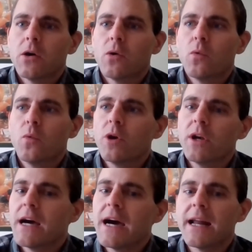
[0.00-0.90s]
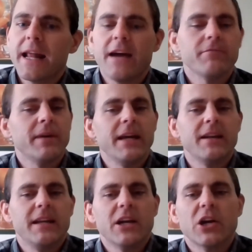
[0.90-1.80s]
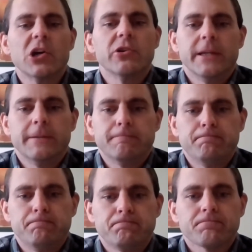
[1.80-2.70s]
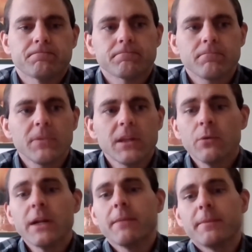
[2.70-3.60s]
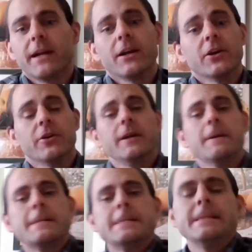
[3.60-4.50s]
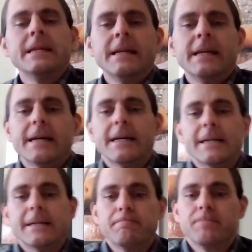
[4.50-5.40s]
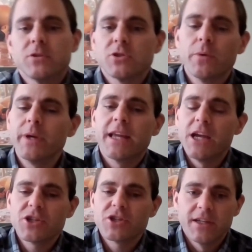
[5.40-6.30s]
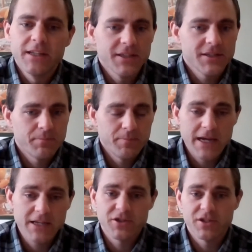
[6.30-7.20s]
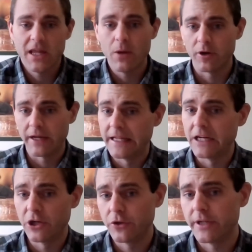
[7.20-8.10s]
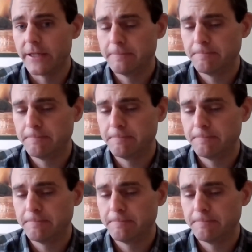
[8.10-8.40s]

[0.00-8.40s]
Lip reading: would not have been in a hurry. It would not have been in a hurry. There's no indication in this passage that they were in a hurry.